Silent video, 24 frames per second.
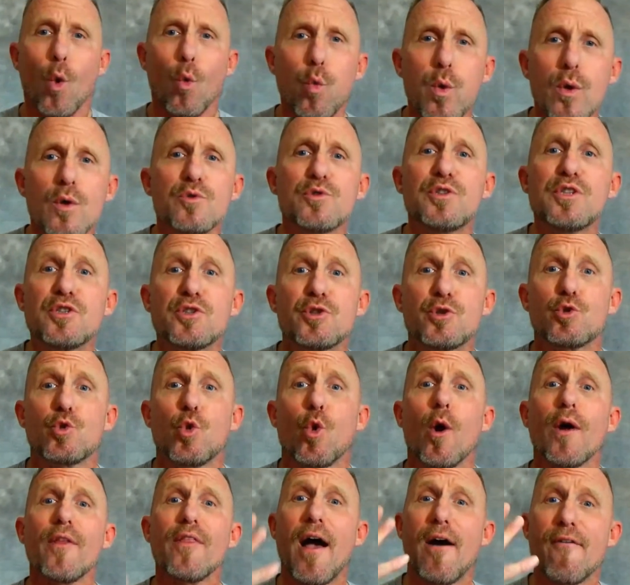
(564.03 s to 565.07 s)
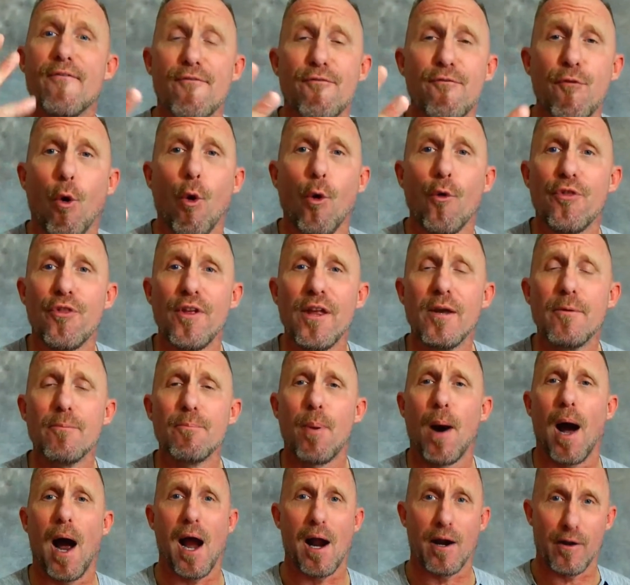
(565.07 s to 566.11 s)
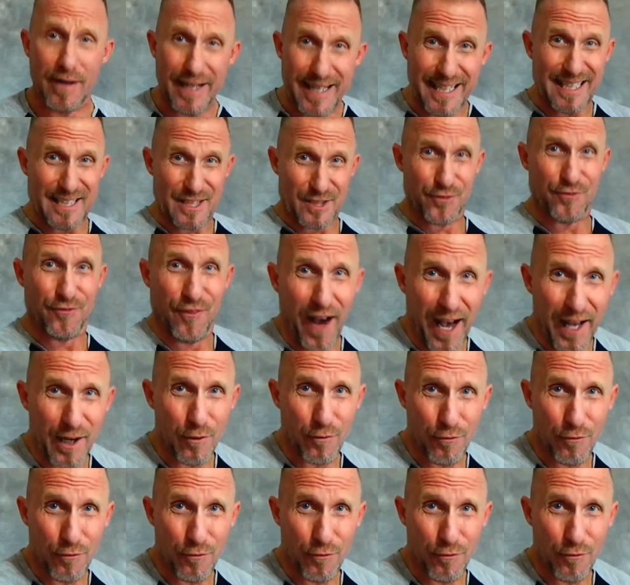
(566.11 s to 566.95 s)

will destroy that 4th empire in its final